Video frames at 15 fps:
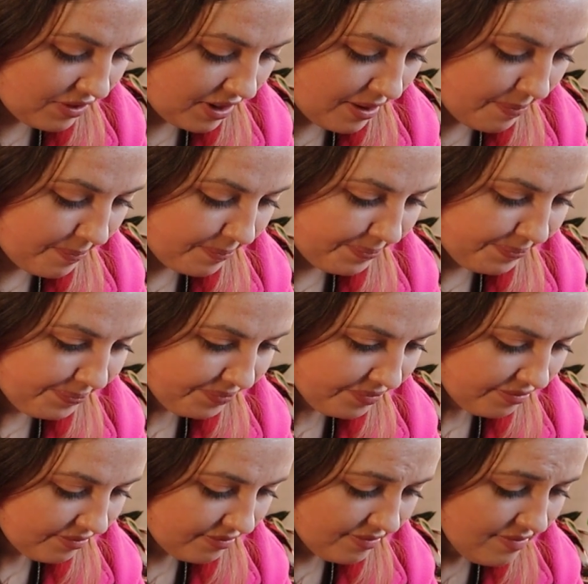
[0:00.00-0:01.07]
from
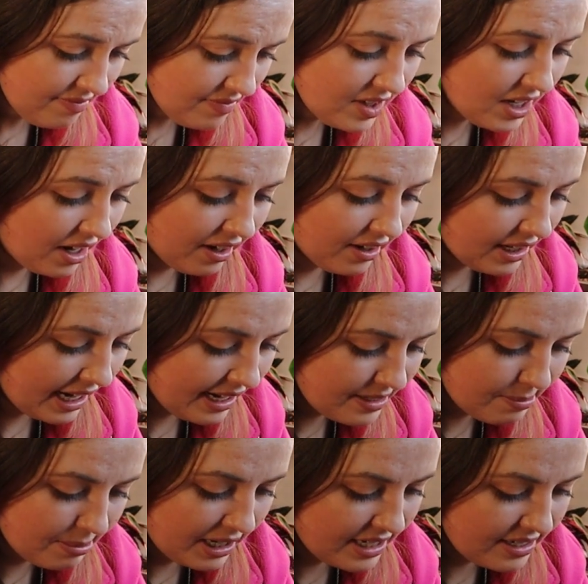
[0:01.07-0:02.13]
our
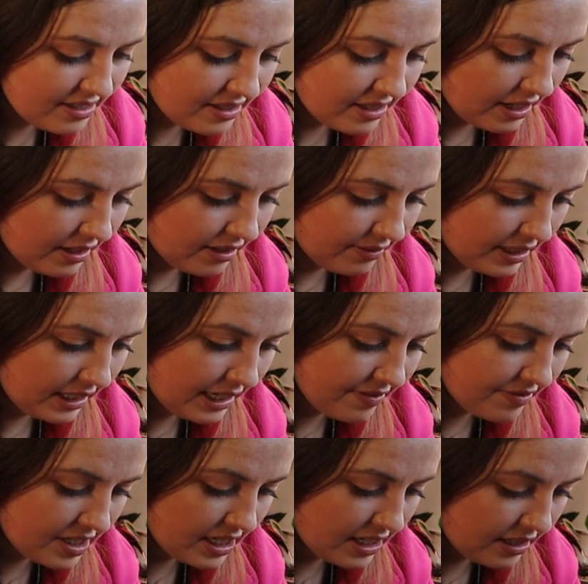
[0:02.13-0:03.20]
last place that we
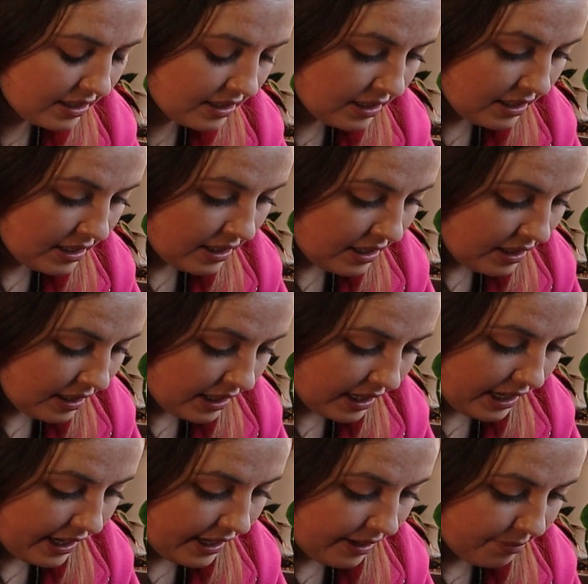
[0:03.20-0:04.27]
lived in,
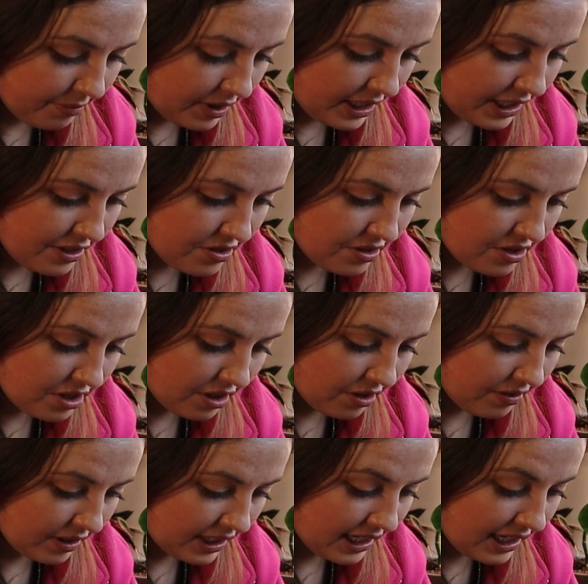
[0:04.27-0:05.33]
when I used to
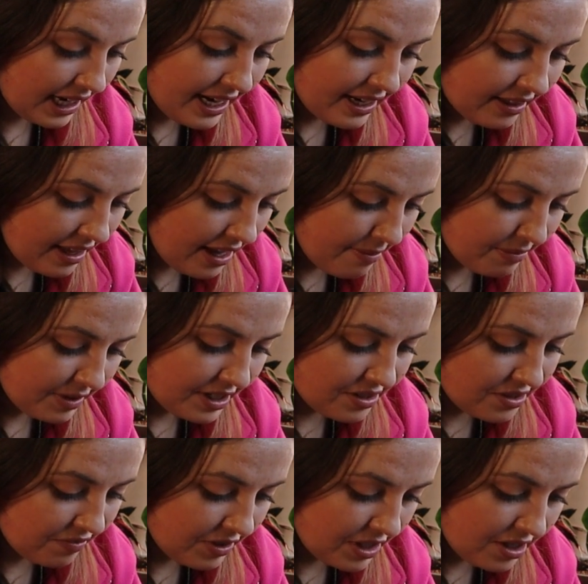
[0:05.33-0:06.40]
go and collect them.
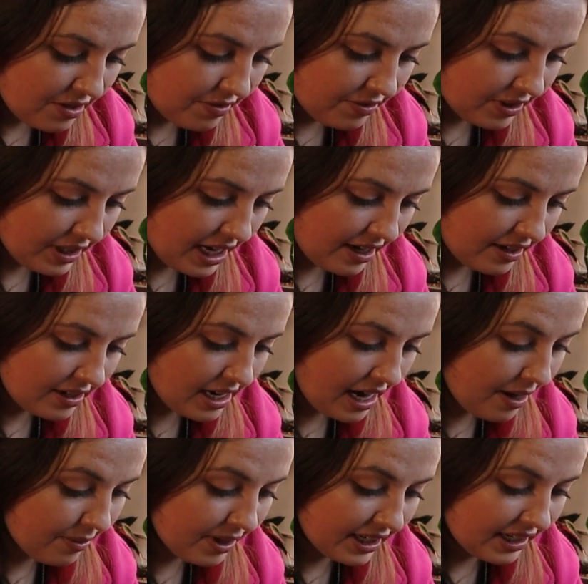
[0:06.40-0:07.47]
There's a video for that,
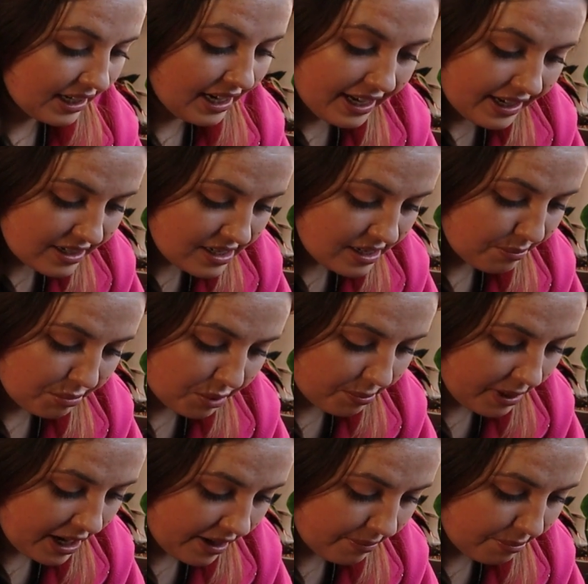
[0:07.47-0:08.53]
how I collect and
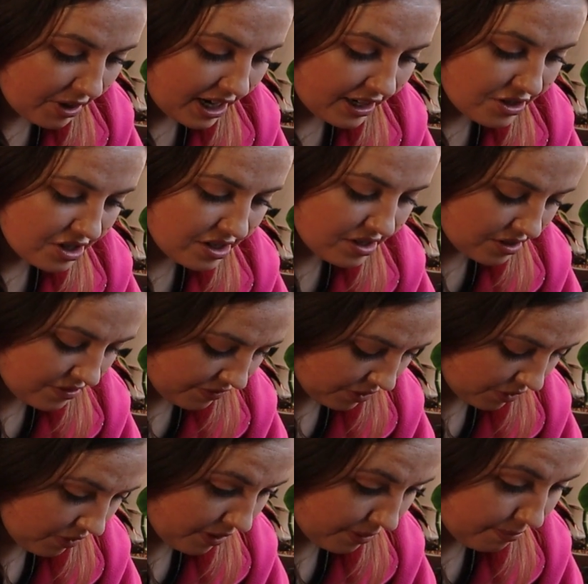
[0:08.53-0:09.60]
prepare branches for
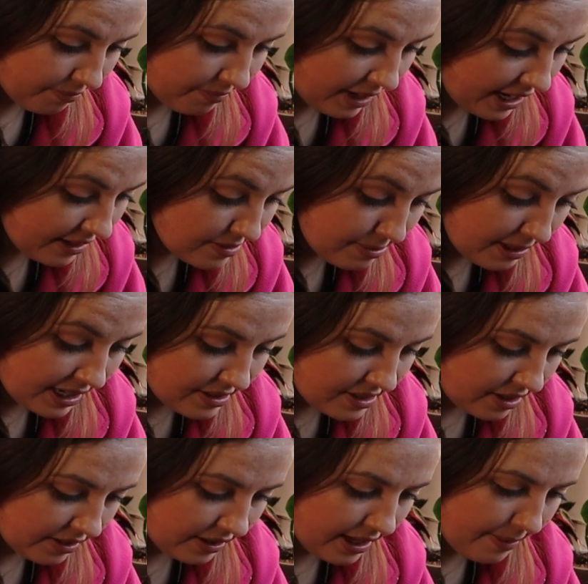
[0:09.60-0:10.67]
growing
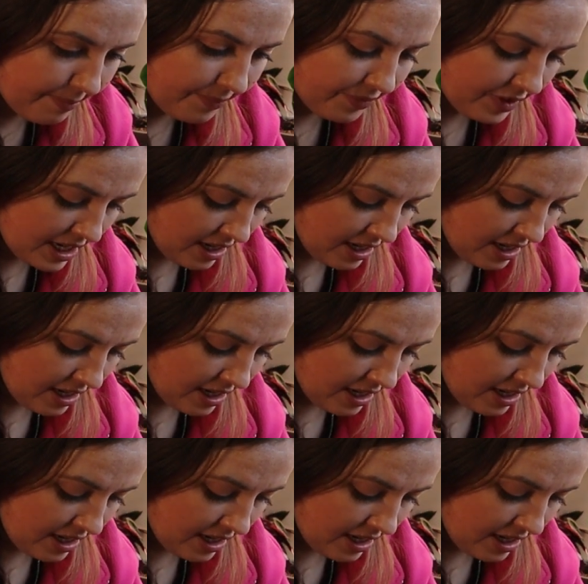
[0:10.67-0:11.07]
houseplants on them.